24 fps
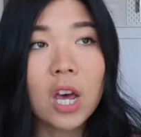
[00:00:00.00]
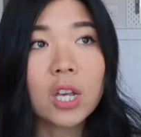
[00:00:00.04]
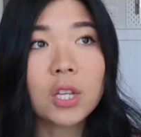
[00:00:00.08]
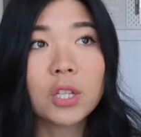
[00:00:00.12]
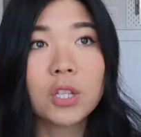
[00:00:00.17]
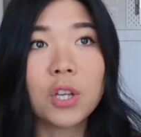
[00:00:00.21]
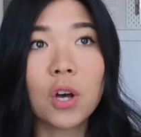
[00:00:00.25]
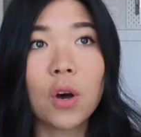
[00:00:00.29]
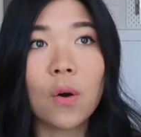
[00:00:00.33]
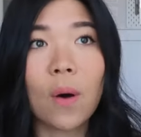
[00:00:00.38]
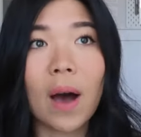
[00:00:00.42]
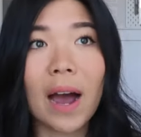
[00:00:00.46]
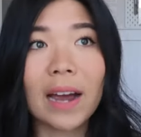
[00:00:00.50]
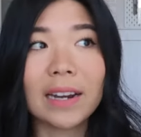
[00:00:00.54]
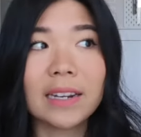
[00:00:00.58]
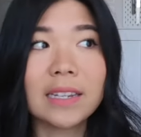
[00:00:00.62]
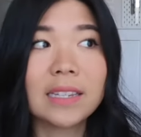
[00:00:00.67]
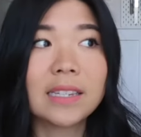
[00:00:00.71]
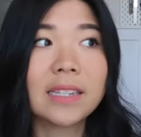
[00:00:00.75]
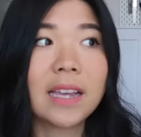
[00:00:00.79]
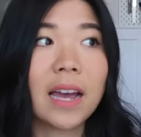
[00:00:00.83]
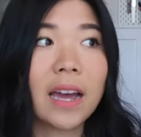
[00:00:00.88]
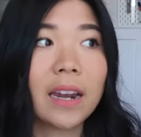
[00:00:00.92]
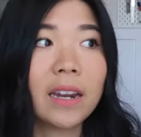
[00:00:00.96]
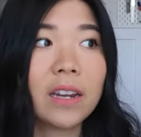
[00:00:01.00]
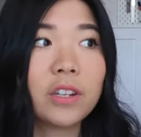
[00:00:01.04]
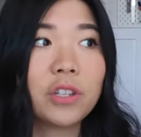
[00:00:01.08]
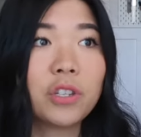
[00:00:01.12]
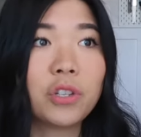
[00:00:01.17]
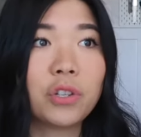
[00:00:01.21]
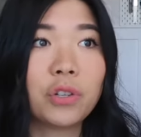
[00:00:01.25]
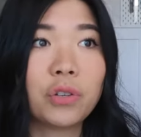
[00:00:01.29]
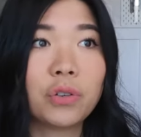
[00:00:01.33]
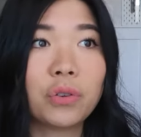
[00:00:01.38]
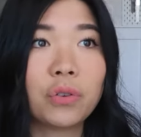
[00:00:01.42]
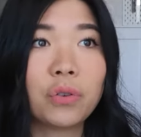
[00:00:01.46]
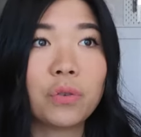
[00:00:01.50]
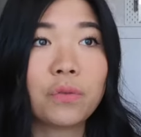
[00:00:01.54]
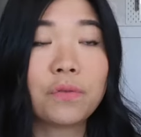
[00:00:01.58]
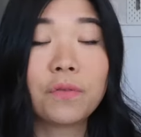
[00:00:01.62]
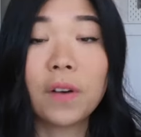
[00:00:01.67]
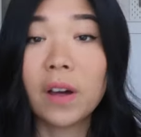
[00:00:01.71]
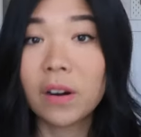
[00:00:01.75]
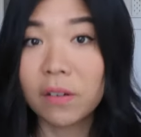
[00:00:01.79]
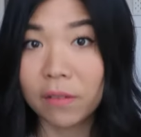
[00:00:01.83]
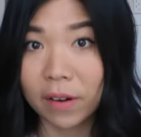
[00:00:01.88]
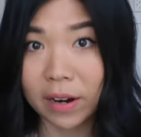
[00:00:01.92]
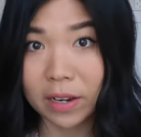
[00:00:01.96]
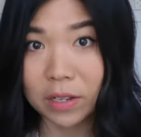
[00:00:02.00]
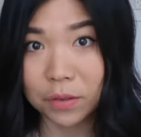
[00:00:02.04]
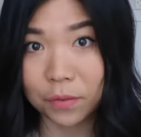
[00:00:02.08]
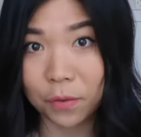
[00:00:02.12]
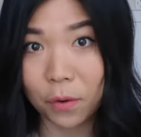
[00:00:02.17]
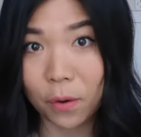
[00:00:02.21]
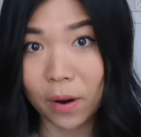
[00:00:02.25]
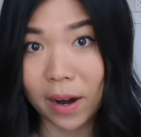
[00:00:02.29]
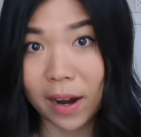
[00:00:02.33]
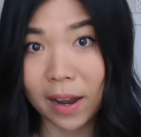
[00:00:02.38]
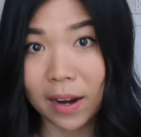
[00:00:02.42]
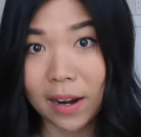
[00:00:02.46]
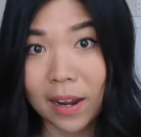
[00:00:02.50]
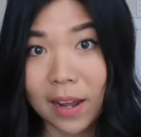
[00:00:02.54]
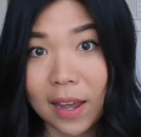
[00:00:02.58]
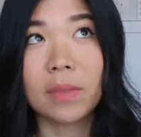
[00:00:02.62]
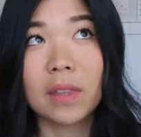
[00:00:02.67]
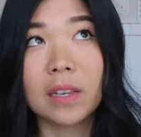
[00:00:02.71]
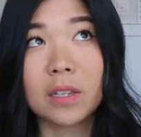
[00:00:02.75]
So I decided to fundraise for it.